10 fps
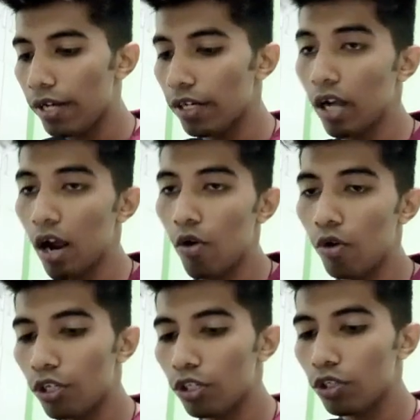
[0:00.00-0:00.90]
count
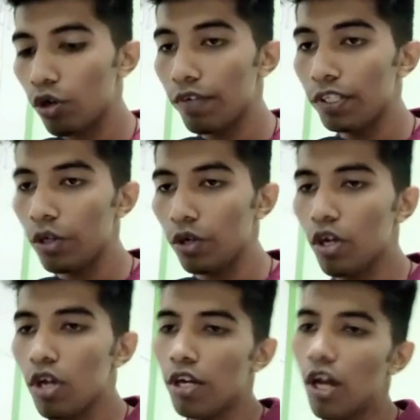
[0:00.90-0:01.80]
also with 0.
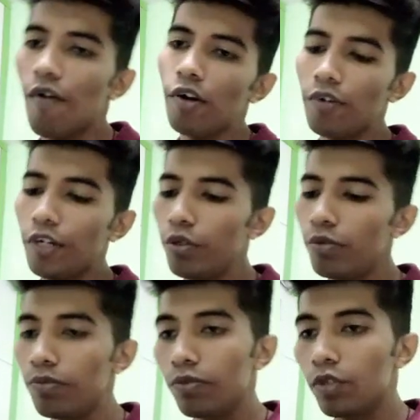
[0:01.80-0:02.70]
Now what do we do?
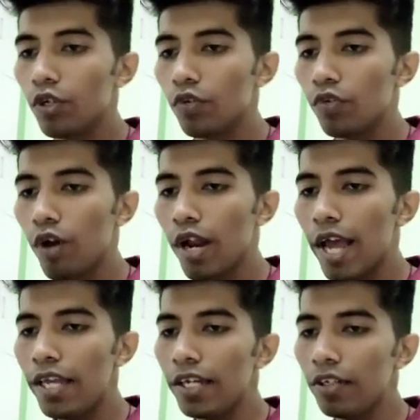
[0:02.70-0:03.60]
For I
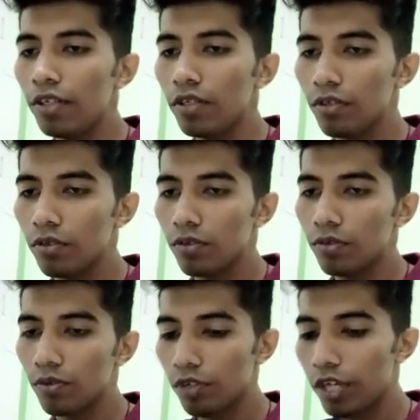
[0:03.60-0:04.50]
in
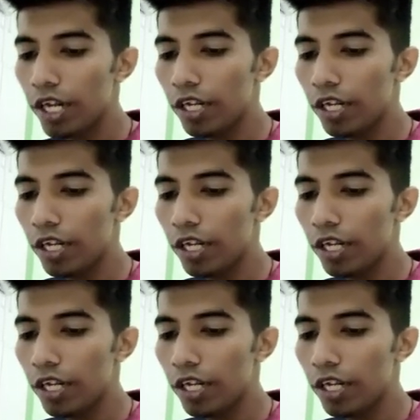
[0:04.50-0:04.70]
range